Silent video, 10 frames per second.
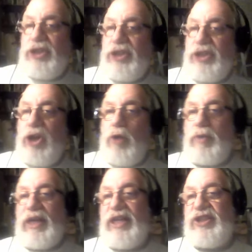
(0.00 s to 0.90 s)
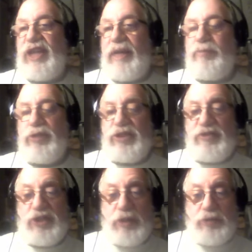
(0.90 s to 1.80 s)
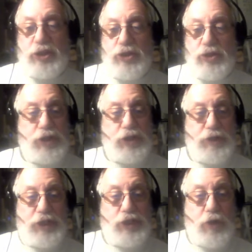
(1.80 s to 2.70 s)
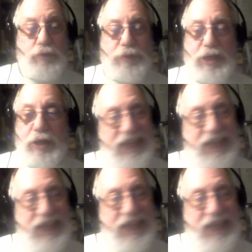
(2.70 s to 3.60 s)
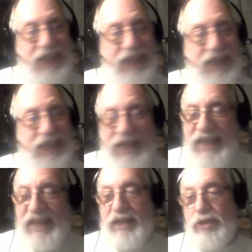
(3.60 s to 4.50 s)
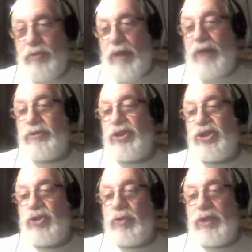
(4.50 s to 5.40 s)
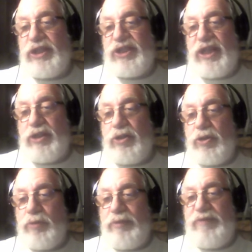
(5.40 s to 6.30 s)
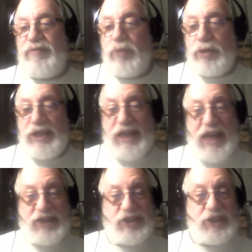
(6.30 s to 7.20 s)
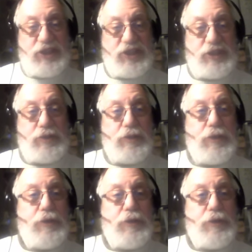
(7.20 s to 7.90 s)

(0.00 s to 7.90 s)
Pre-Torah examples of substitutionary atonement are key throughout the stories that occur before the Exodus.